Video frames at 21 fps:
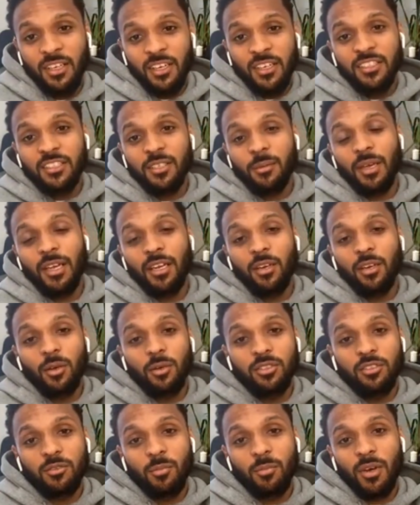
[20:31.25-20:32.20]
to make
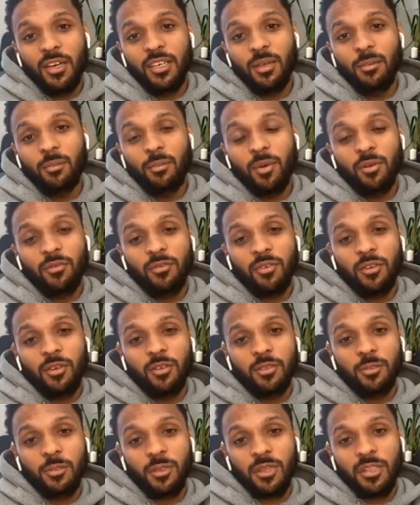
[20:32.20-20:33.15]
loads of money in both of
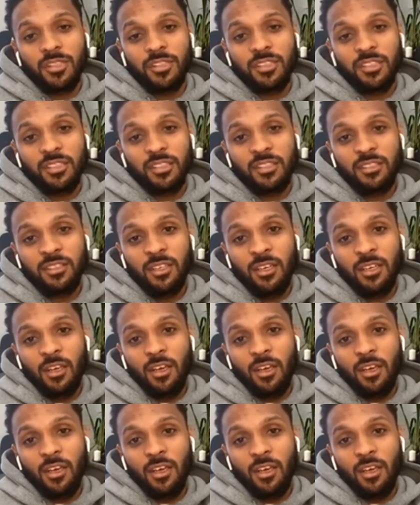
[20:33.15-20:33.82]
those places.